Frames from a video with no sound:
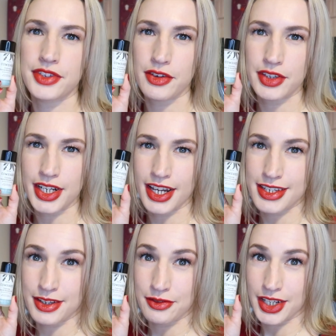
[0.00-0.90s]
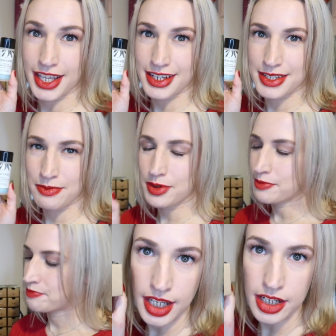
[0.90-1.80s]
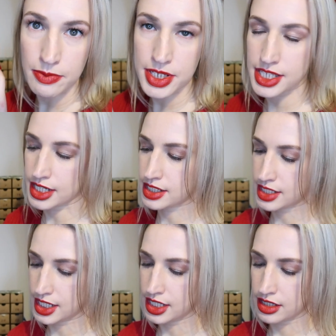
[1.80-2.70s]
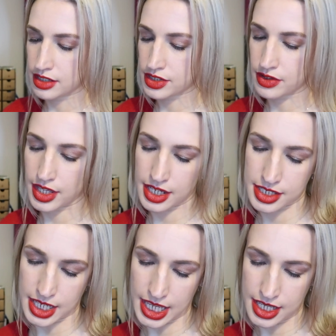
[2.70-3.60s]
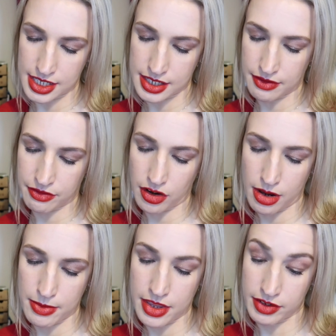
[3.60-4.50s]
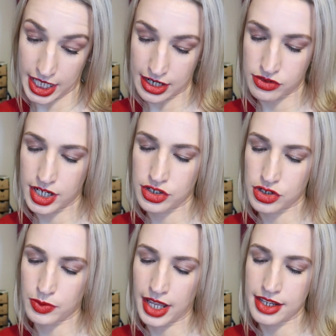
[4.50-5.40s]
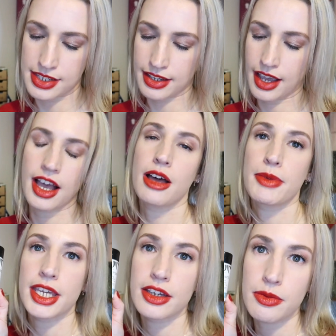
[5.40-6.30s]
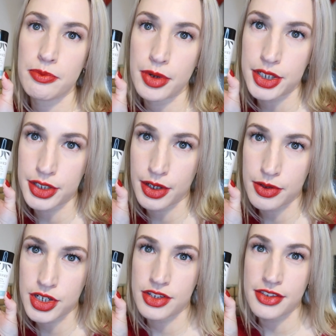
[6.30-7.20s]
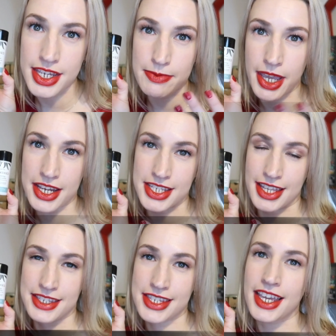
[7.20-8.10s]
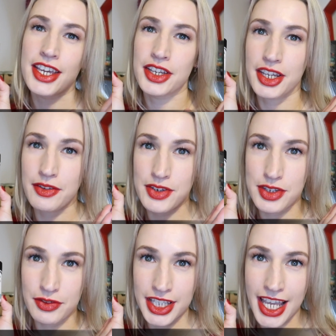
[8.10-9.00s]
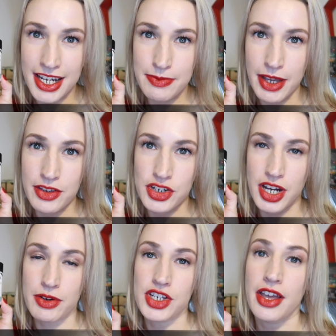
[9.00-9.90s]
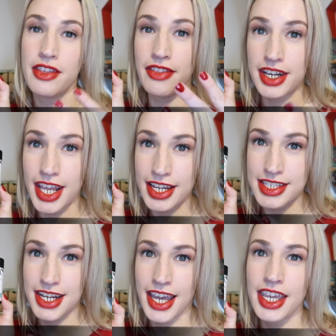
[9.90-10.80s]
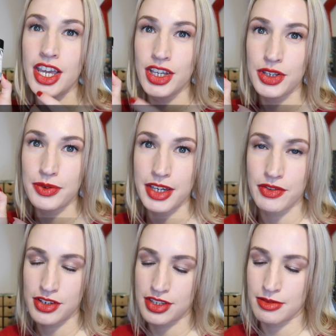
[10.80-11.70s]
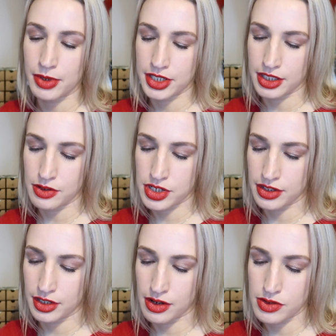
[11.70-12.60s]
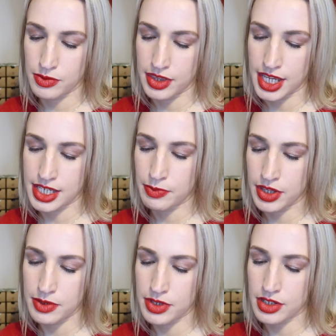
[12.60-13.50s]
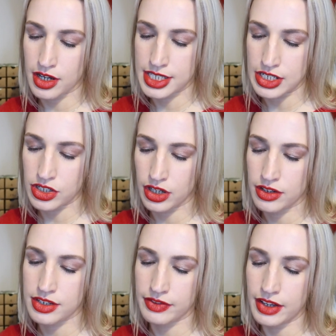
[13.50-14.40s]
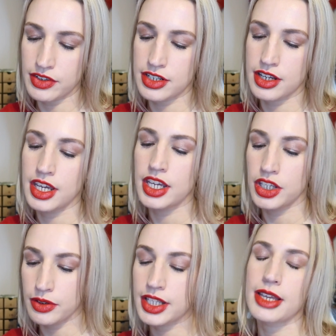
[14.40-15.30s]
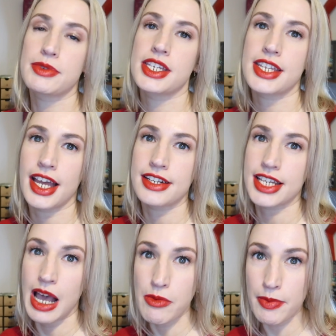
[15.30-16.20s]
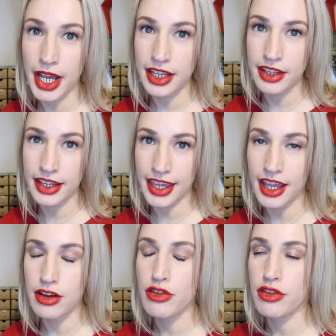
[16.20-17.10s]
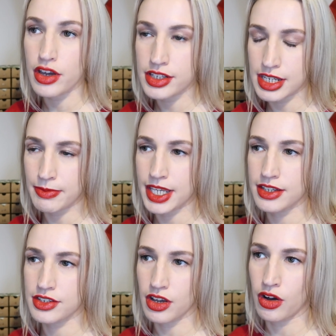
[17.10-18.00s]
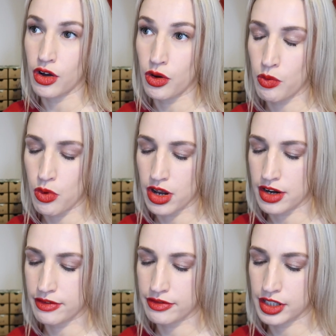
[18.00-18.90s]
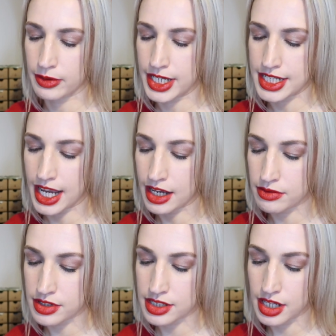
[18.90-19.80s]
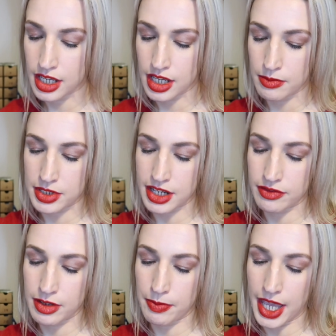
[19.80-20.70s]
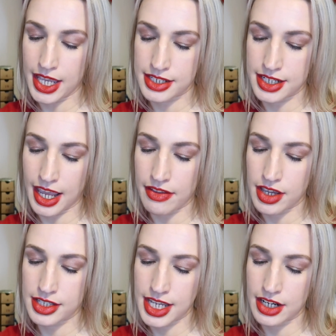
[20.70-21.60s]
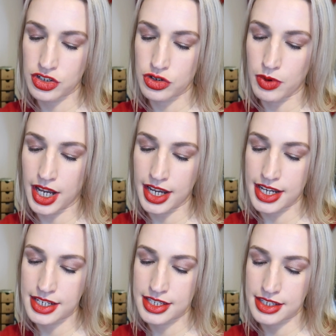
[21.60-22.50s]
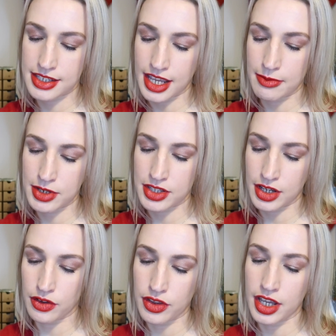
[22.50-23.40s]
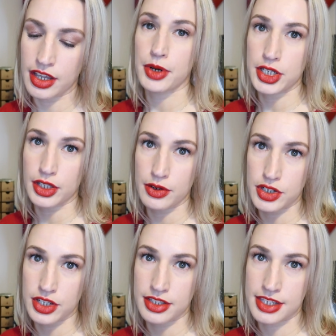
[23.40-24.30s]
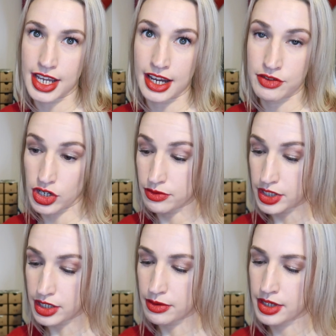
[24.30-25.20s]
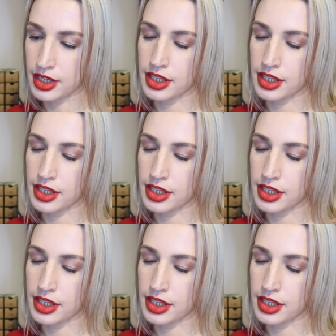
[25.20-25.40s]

Definitely a nice little relaxing one. Day number 16. So this is from the Relax range as well. It's the Calming Body Lotion. So this makes sense. You give us the Relax Bath and Shower Gel, then the next day you give us the body lotion that goes with this. But this one's got essential oils of lavender, eucalyptus and chamomile. Again, 30 mils or 1 fluid ounce. But definitely pairs together. Texture wise, same as the other body lotions I've shown you.